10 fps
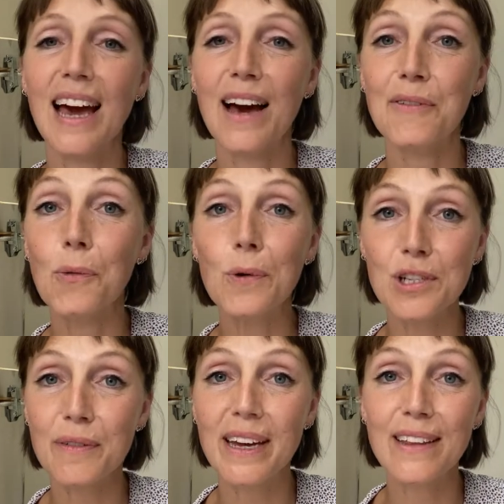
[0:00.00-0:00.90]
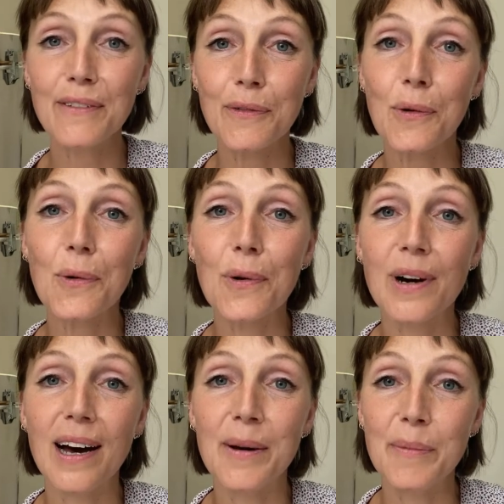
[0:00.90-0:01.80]
have water in for
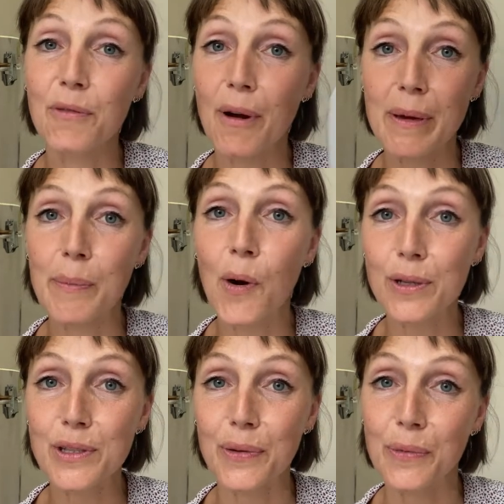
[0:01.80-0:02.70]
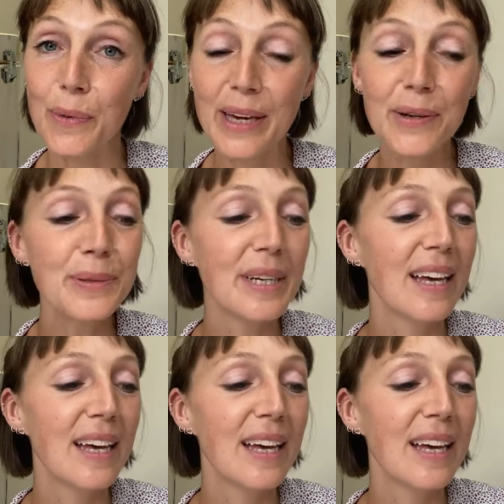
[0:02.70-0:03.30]
throwing pots on the wheel,